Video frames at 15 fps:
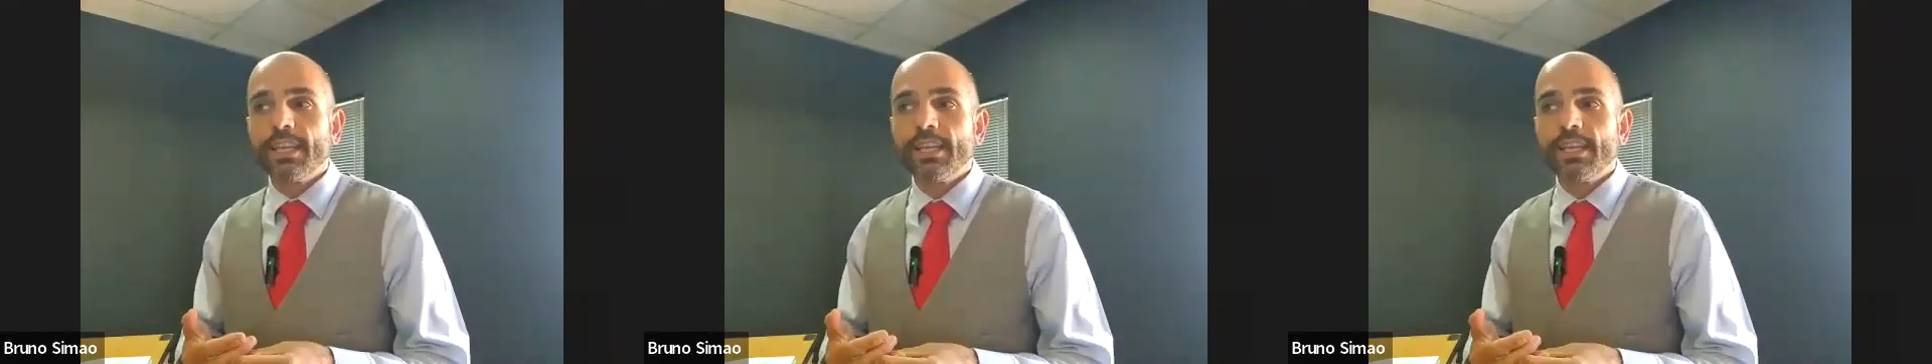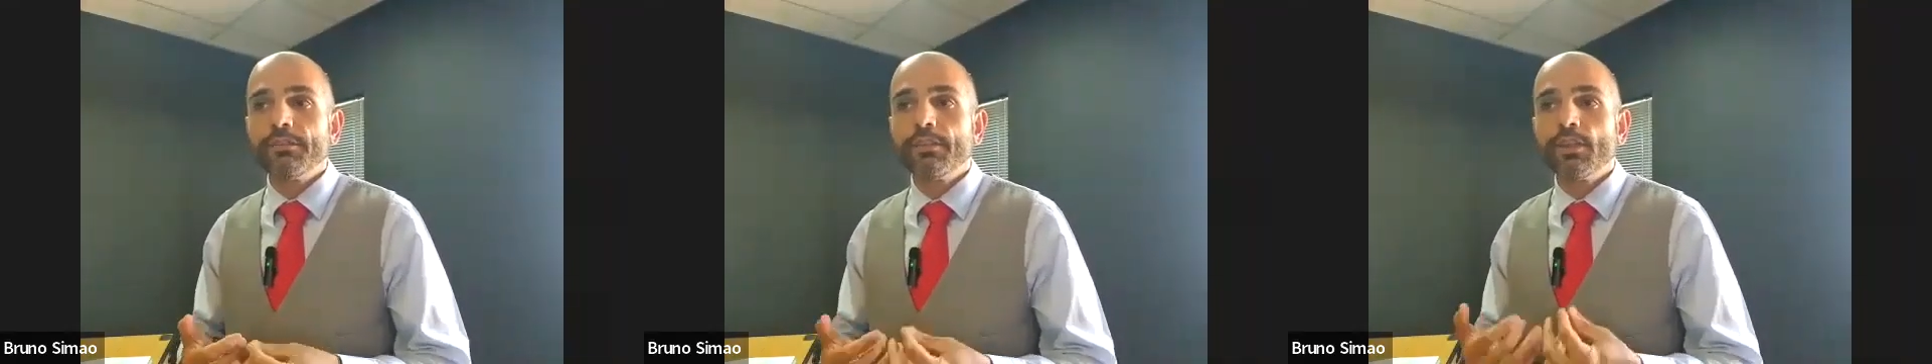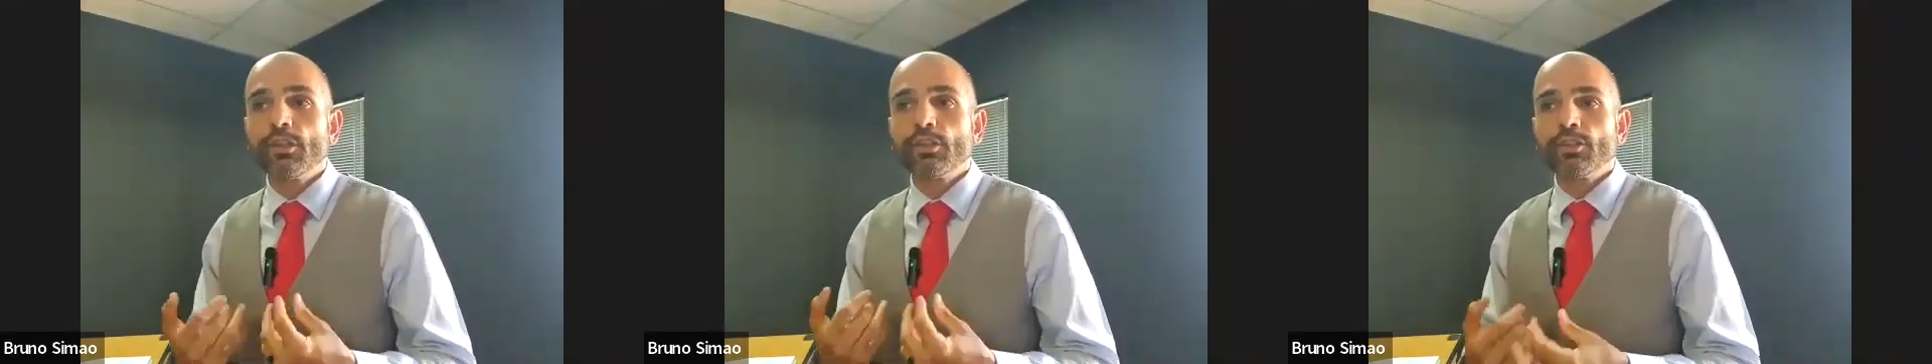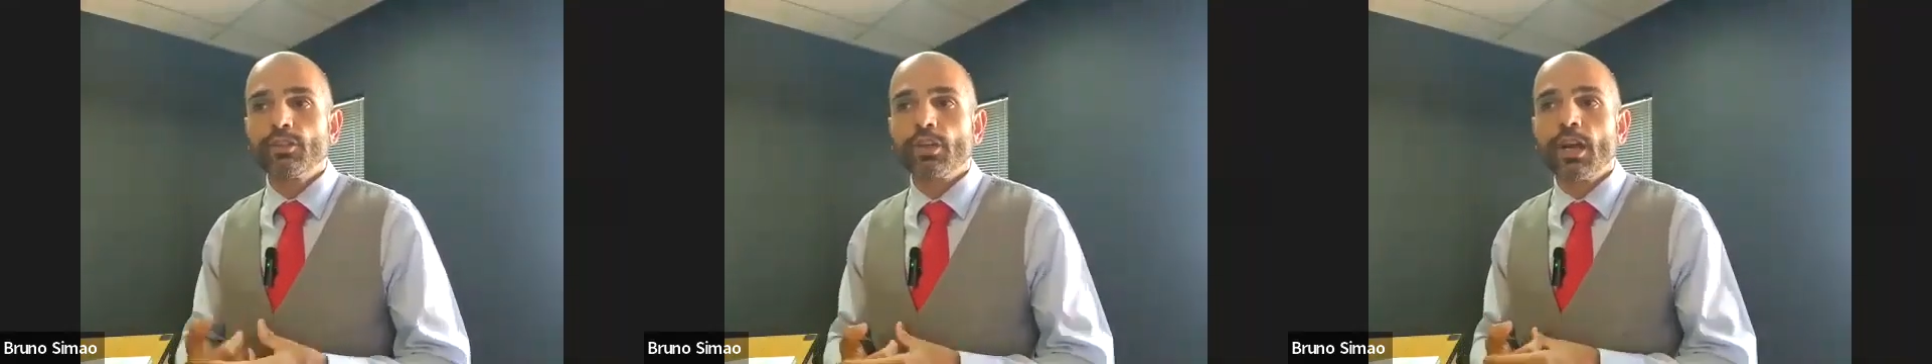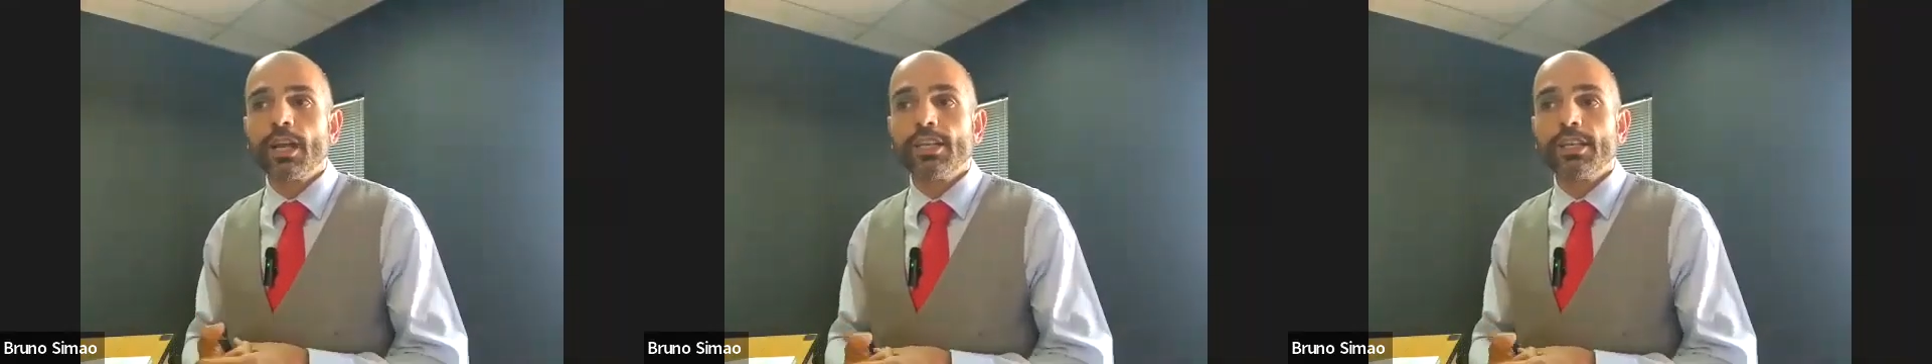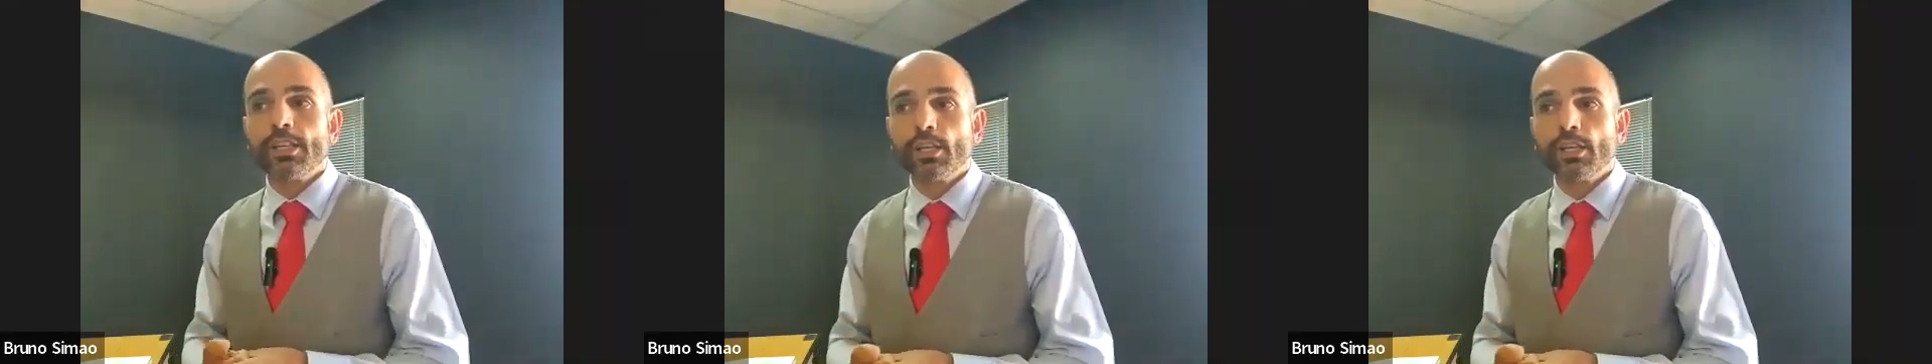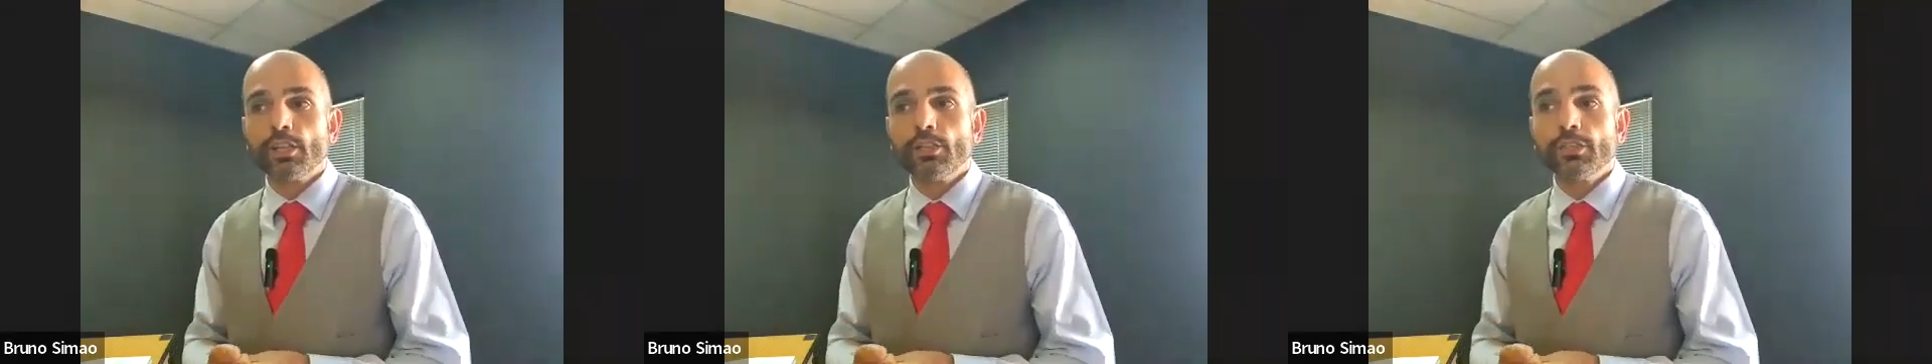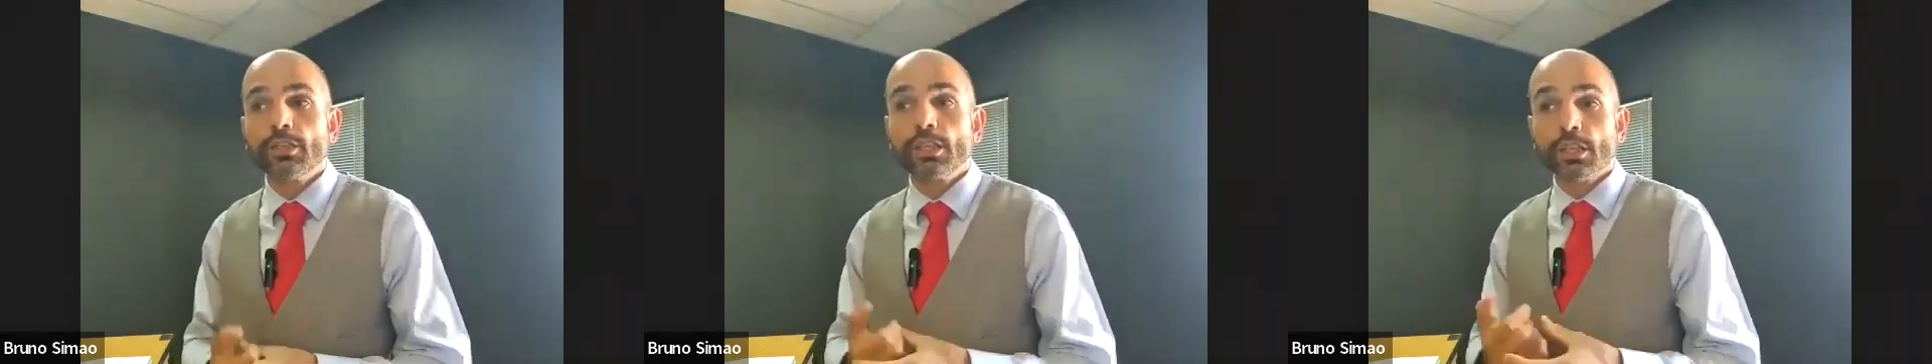if you try and
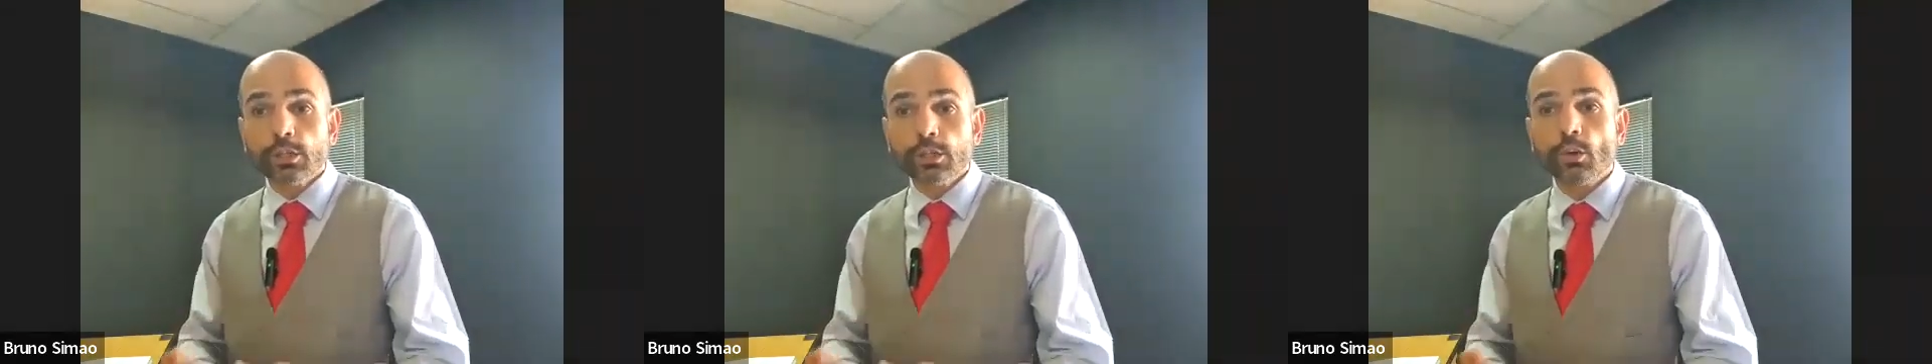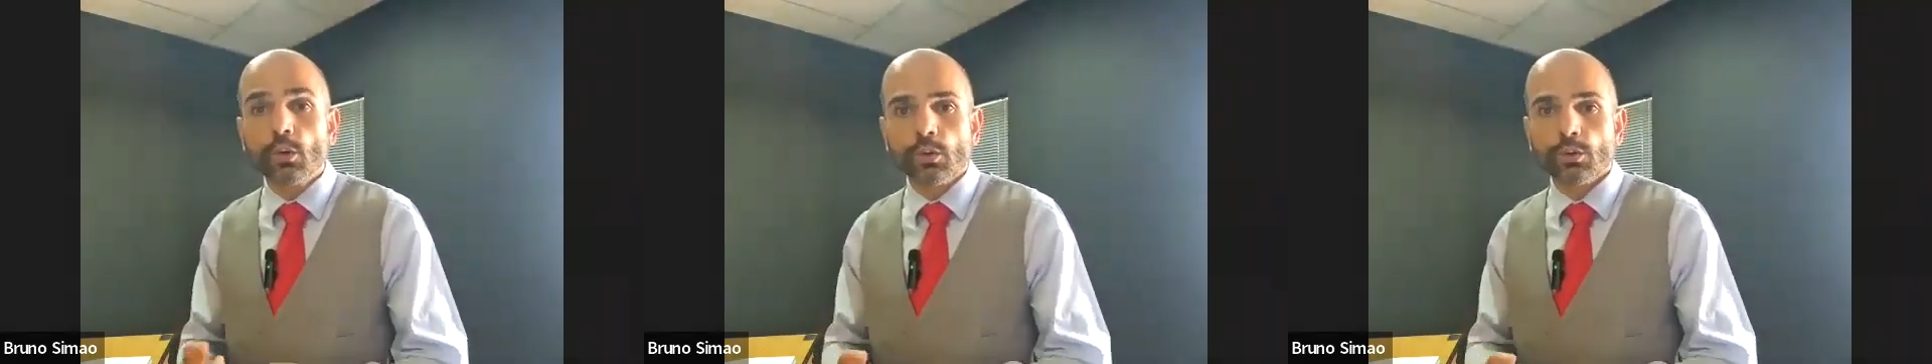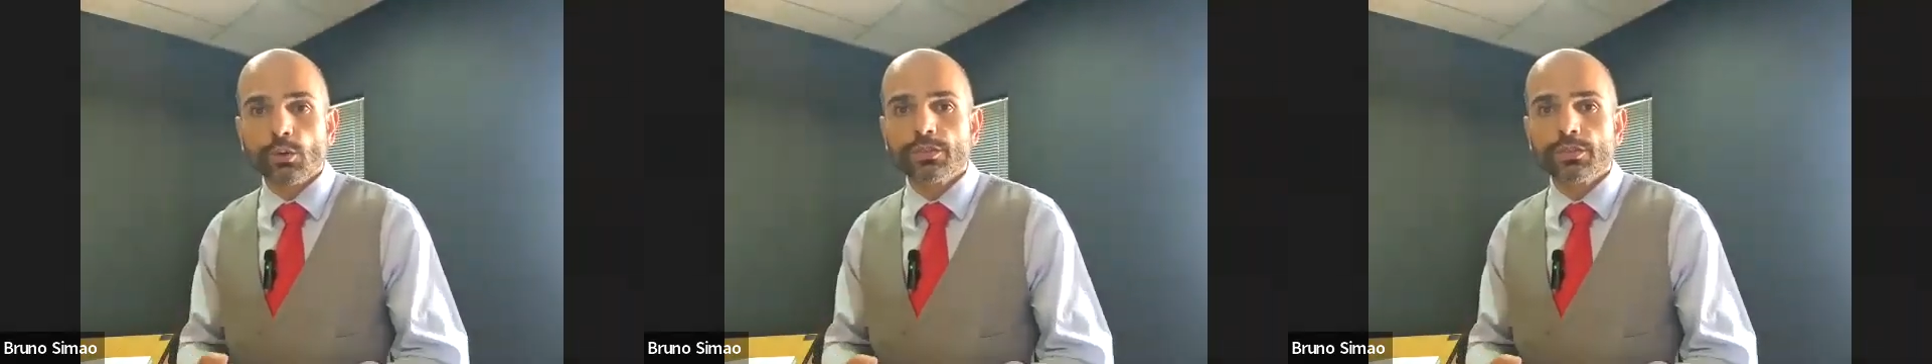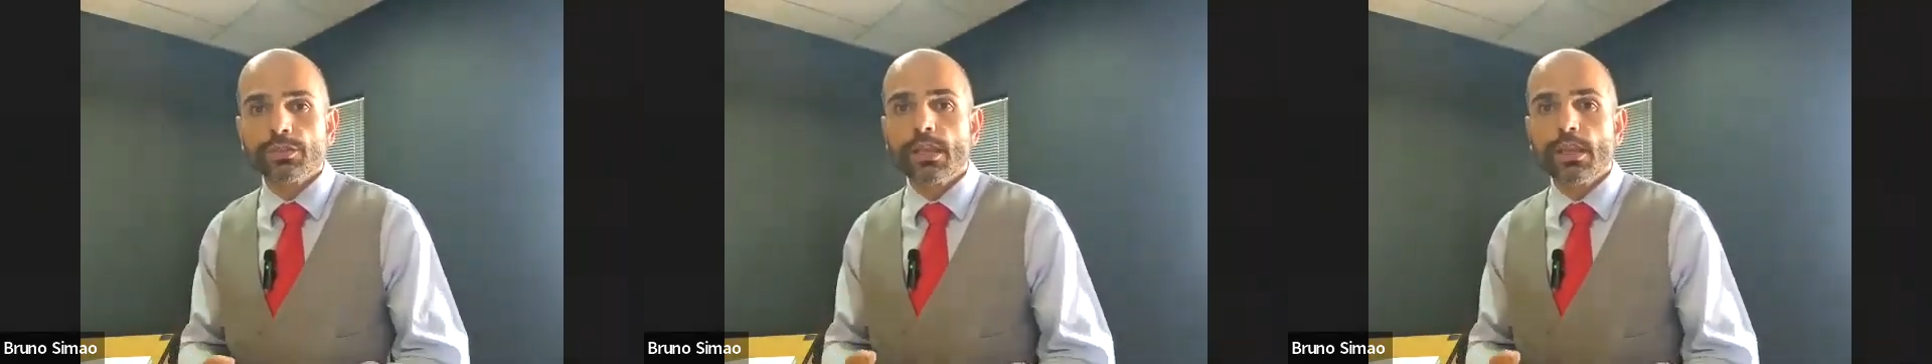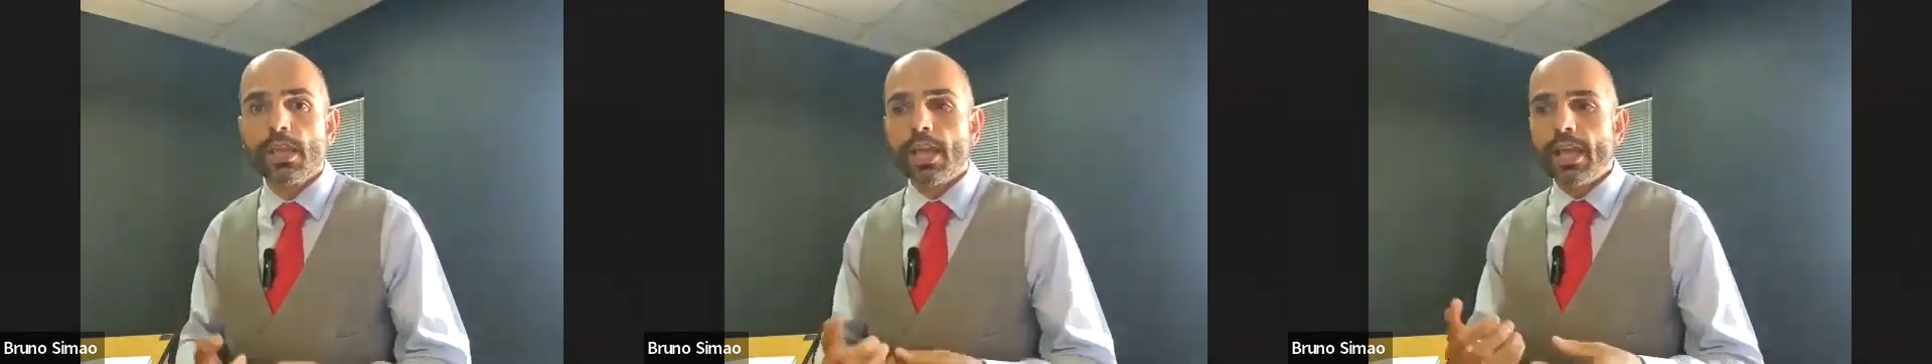include a clause